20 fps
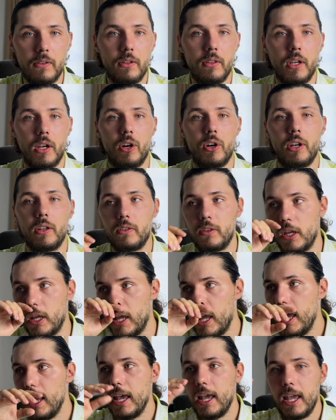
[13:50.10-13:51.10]
it there, and say,
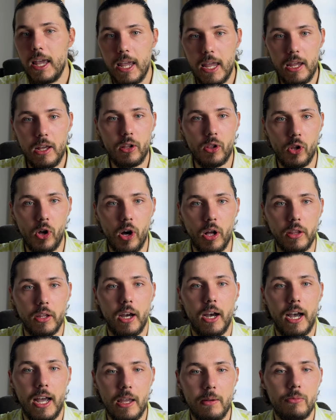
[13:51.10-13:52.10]
hey Claude,
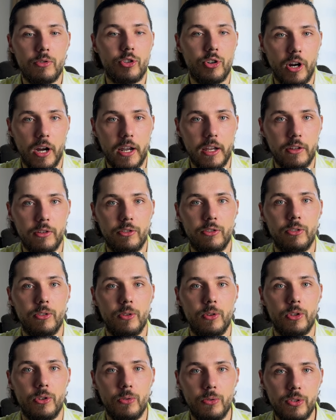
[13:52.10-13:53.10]
I am trying to
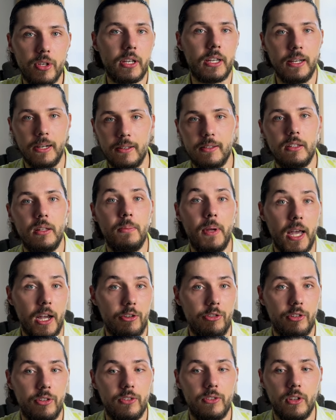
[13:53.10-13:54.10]
use a custom
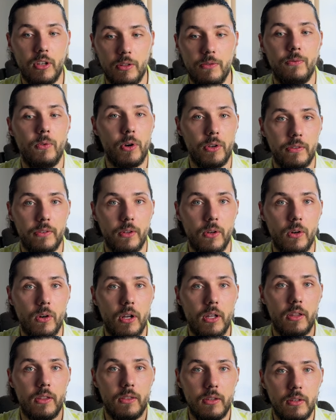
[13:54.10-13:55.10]
actions in voiceflow.
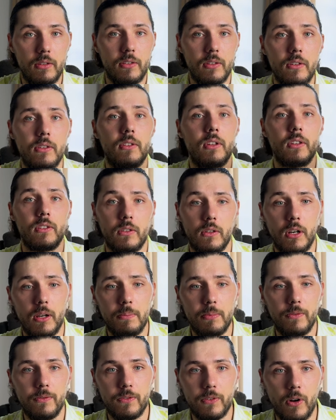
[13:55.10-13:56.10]
This is the
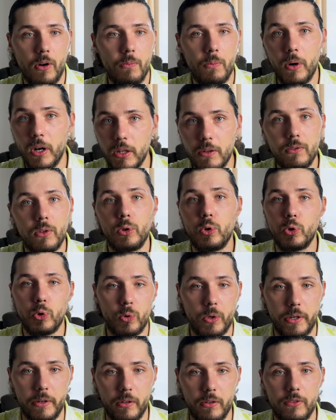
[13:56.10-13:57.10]
script from one of the
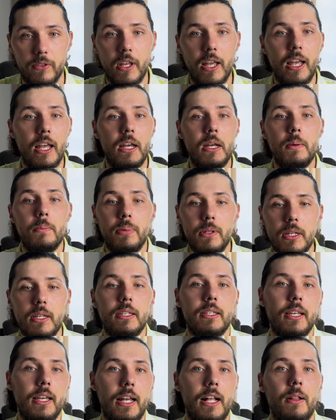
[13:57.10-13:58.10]
tutorials.
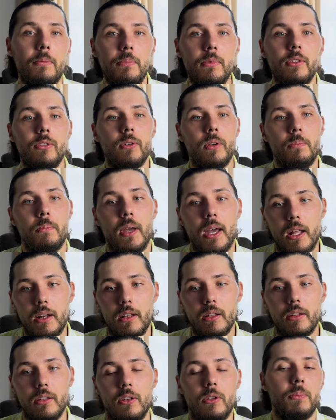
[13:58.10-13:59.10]
Please help me to embed
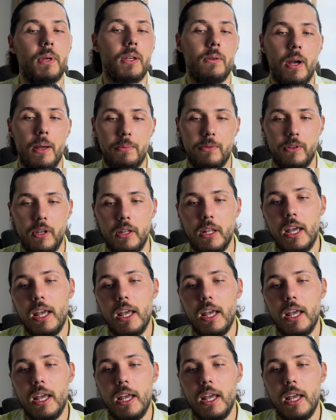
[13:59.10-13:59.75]
it on my website.